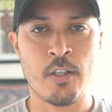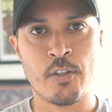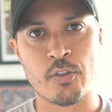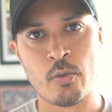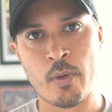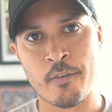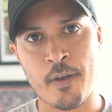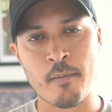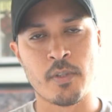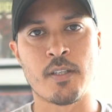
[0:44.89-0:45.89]
So if
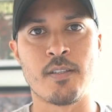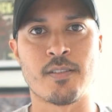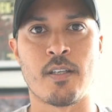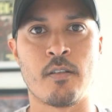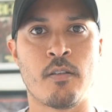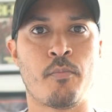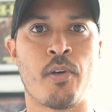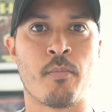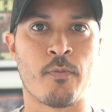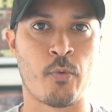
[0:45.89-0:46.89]
I'm looking to set an
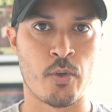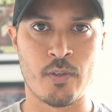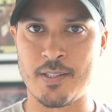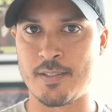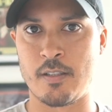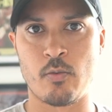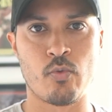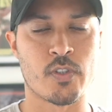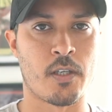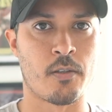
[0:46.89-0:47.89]
appointment for you, let's say you
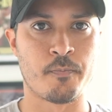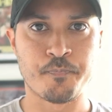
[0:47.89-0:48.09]
sell